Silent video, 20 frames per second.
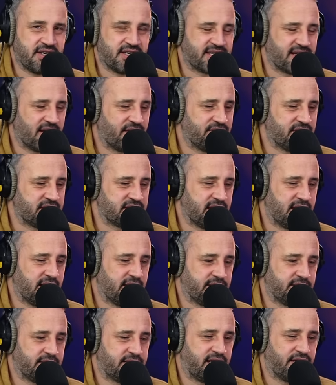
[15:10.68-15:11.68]
yourself, isn't it?
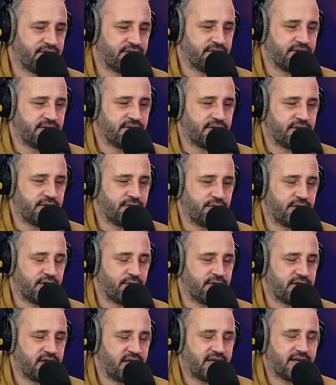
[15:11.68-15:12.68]
And given
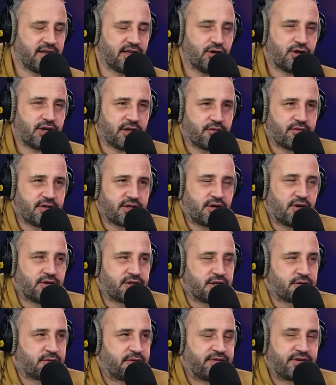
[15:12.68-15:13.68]
you can look at the
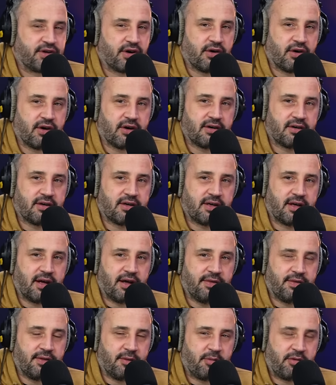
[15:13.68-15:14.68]
resources we've got
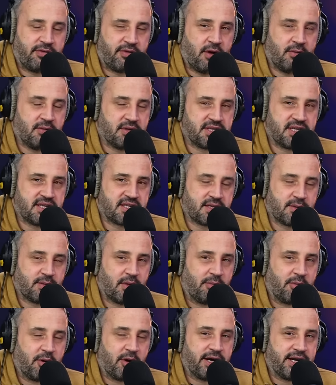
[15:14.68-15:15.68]
and the performances that
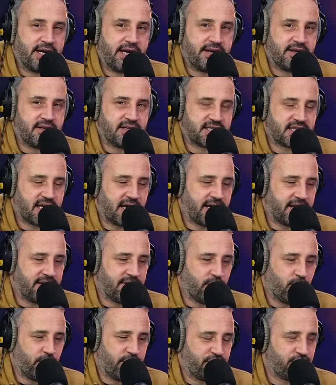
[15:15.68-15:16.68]
we're putting in and
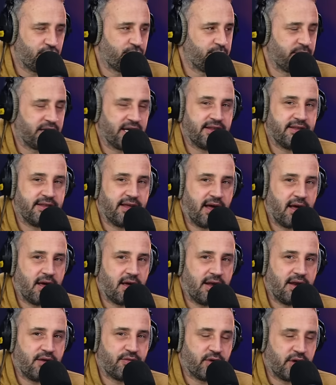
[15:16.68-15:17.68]
say, we should be in
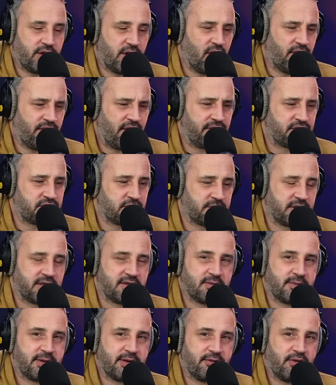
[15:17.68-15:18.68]
there. And if we're not, then
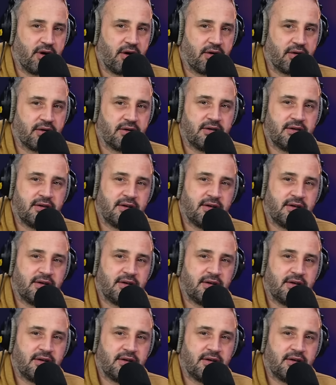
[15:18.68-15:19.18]
something's a bit wrong.